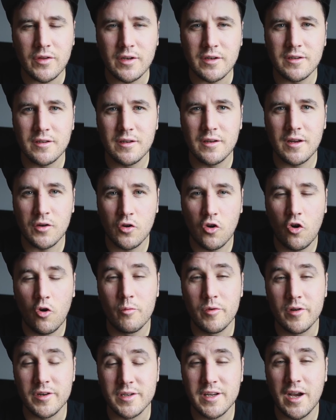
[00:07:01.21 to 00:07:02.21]
that a
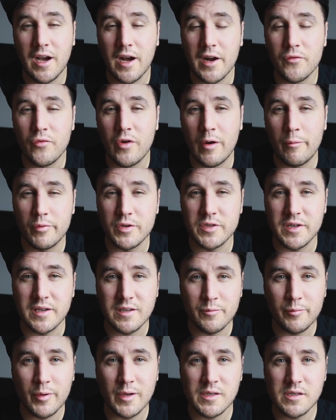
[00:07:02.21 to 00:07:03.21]
cormorant can
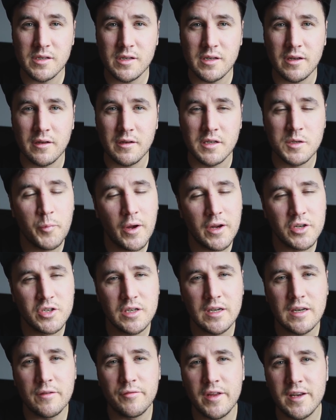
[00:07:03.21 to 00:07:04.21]
represent a buzzer,
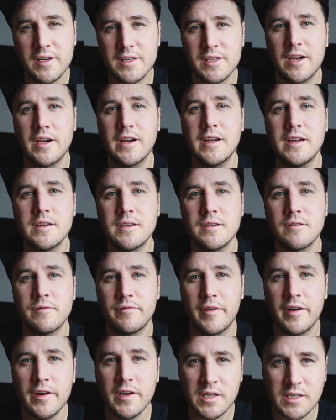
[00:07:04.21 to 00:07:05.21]
especially if they're tied
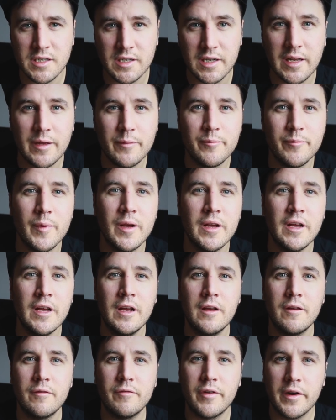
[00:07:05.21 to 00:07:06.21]
very slim,
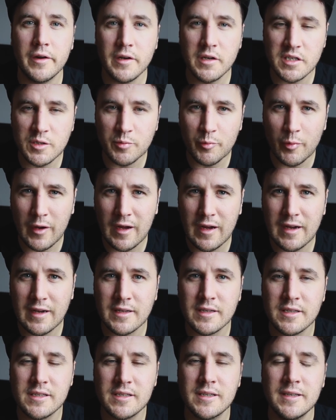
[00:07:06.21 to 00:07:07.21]
very
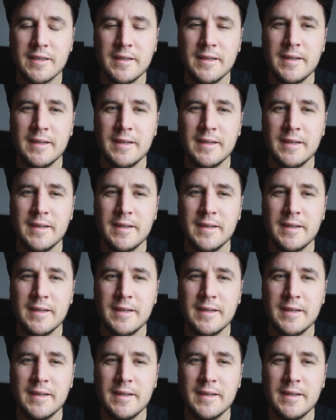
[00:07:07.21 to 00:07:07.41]
sparse,